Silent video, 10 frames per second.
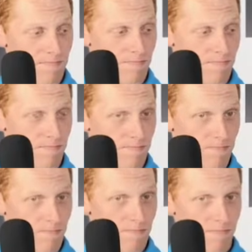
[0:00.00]

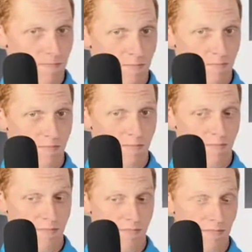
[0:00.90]

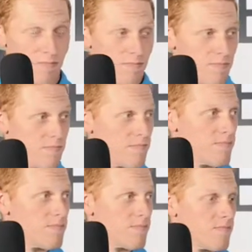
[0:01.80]

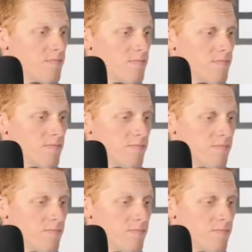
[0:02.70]
The person shown says nothing.